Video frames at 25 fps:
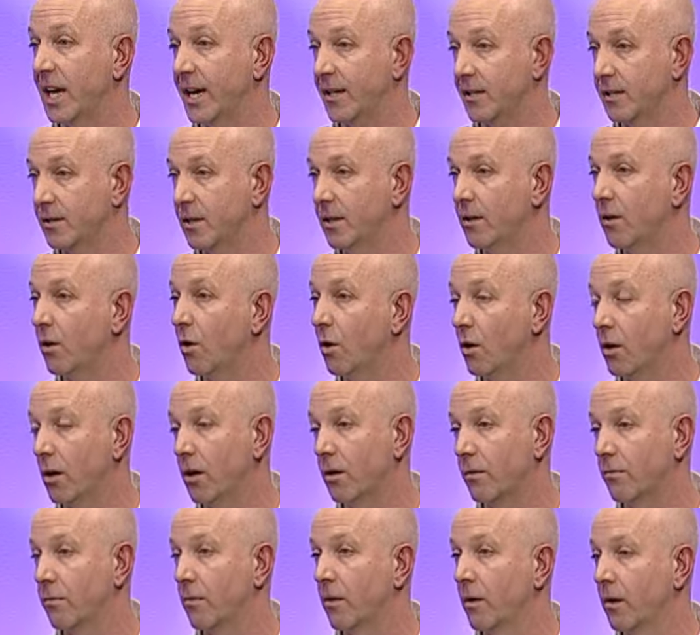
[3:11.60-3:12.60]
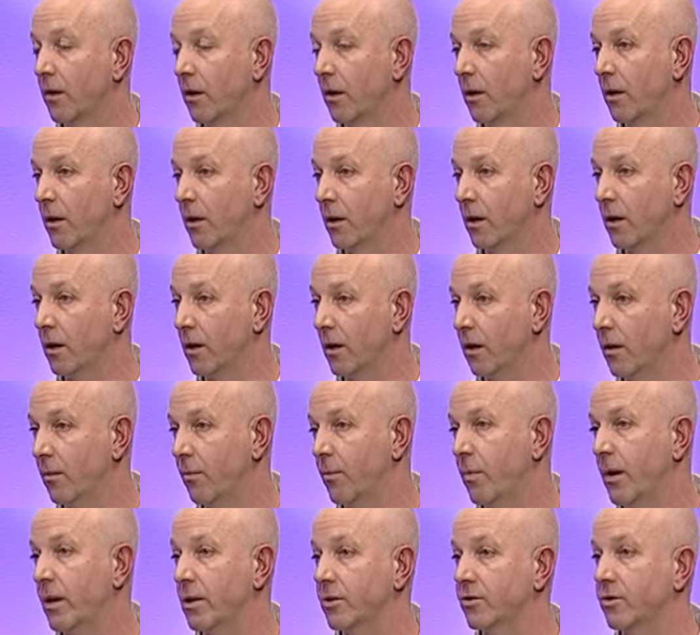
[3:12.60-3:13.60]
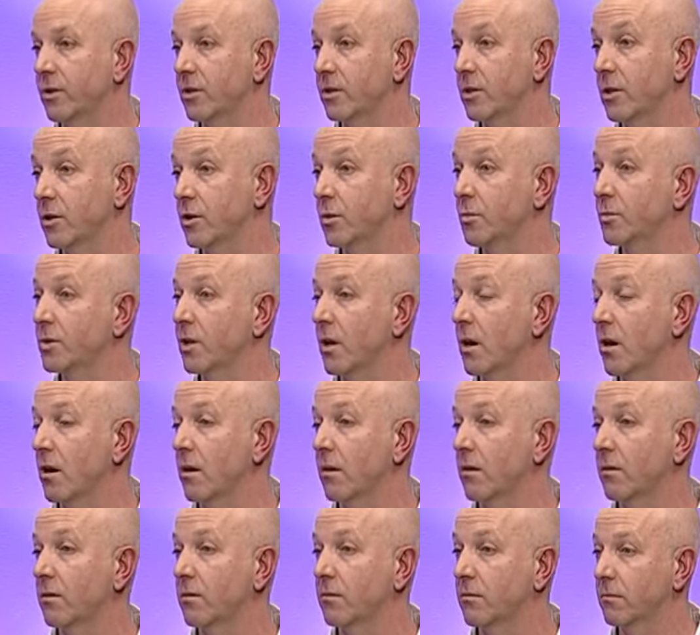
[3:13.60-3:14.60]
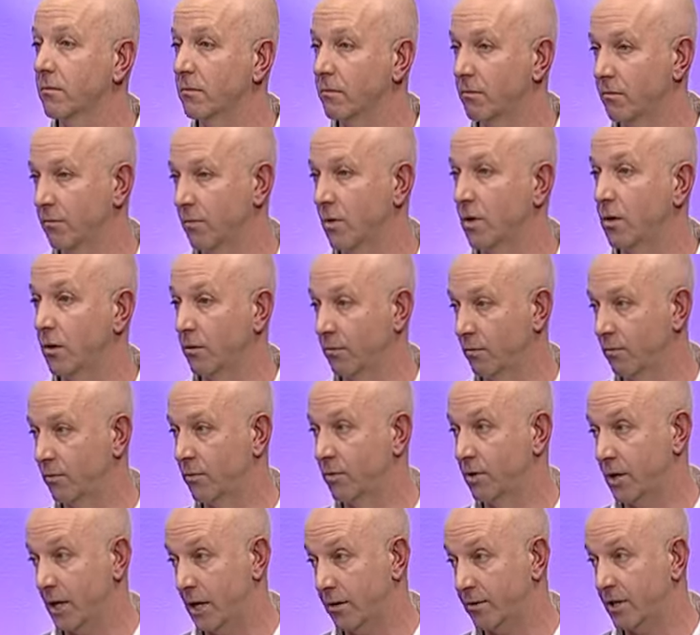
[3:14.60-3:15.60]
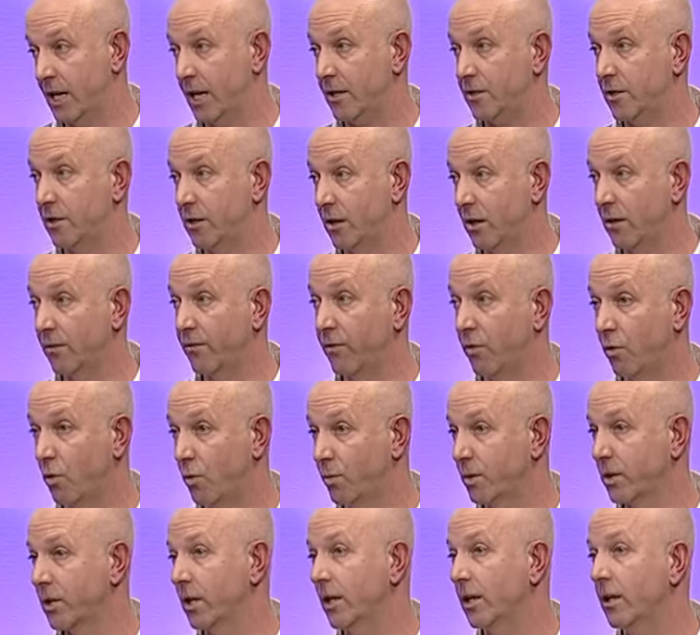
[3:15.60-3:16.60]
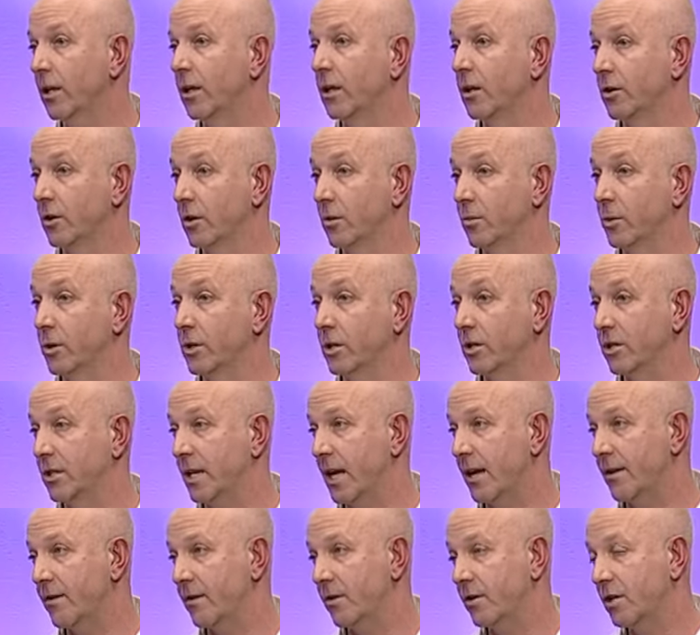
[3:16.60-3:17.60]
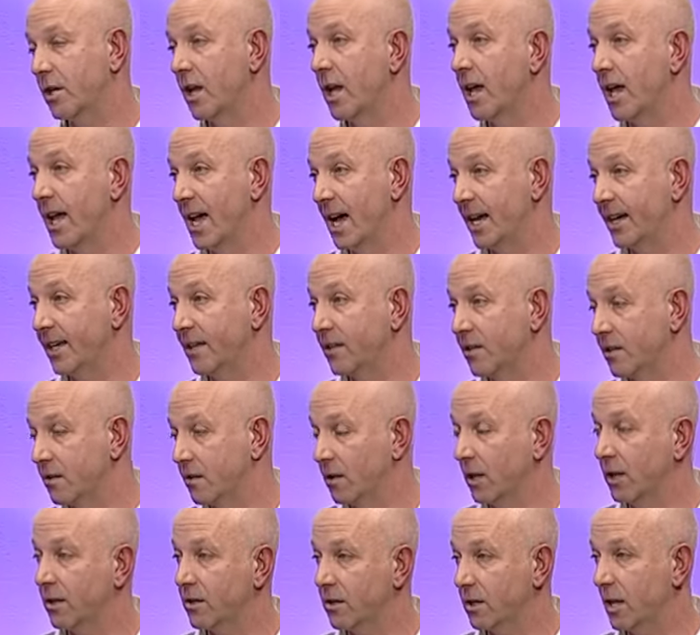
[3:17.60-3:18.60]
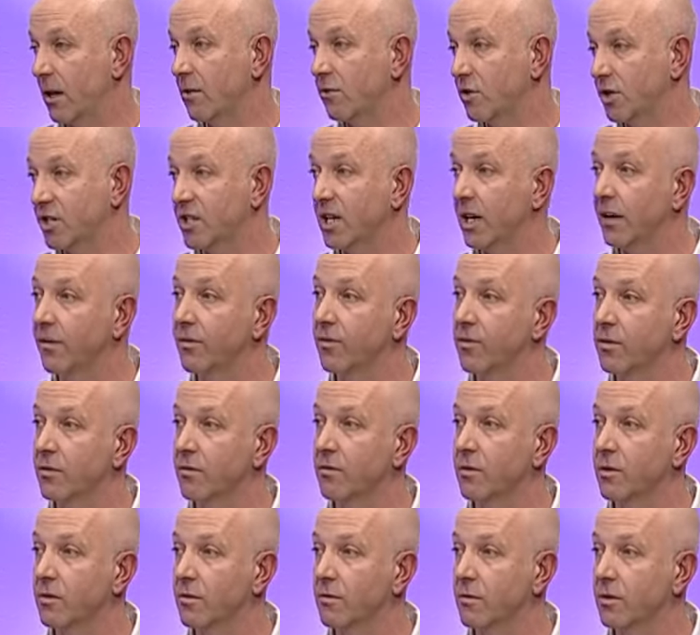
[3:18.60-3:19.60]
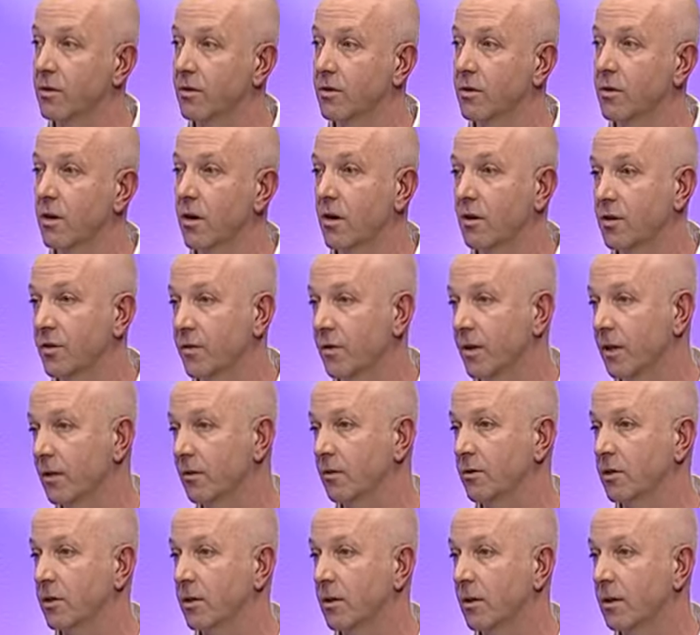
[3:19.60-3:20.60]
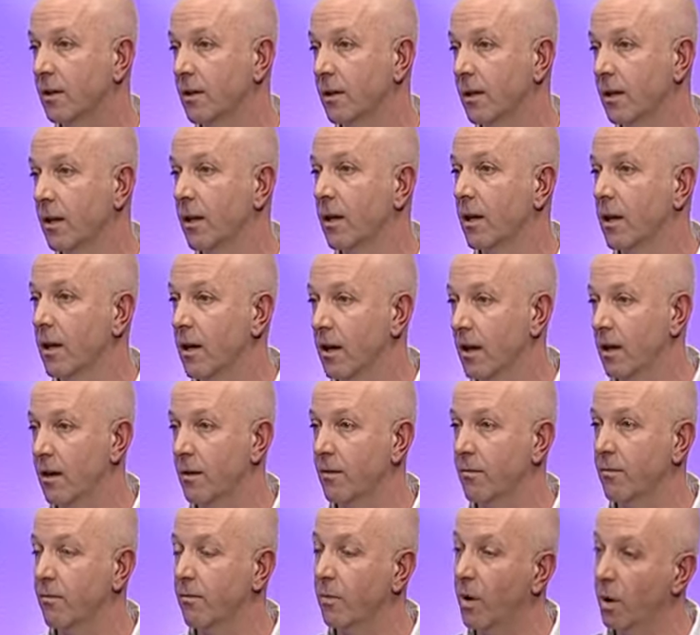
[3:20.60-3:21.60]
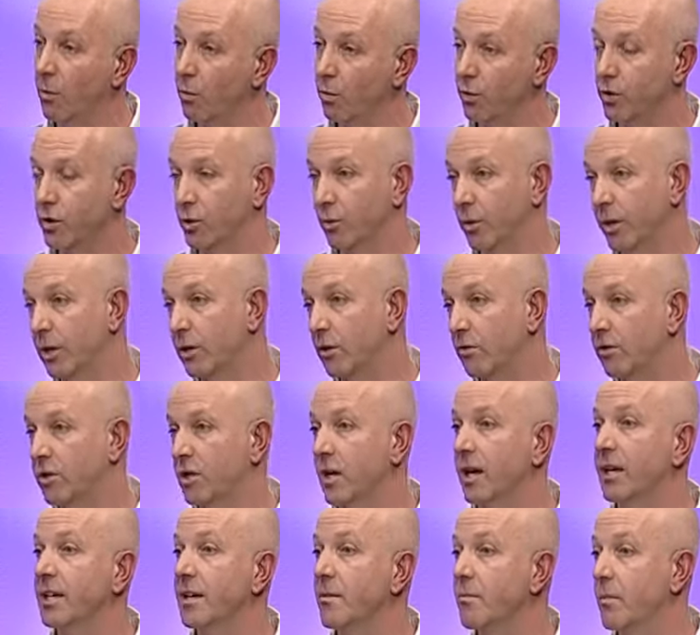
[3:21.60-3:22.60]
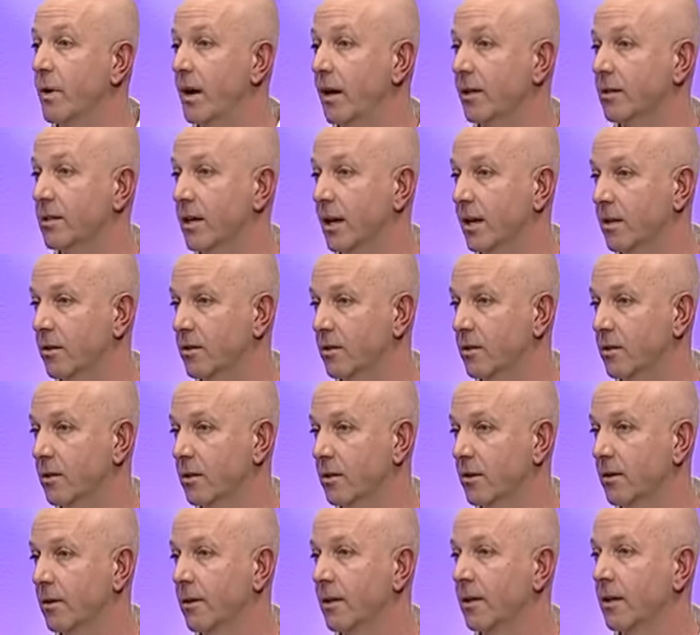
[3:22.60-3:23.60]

testing. All our balustrade systems are tested to conformity to the British standards, and it's how safe the stairs feels. So we do side impact tests.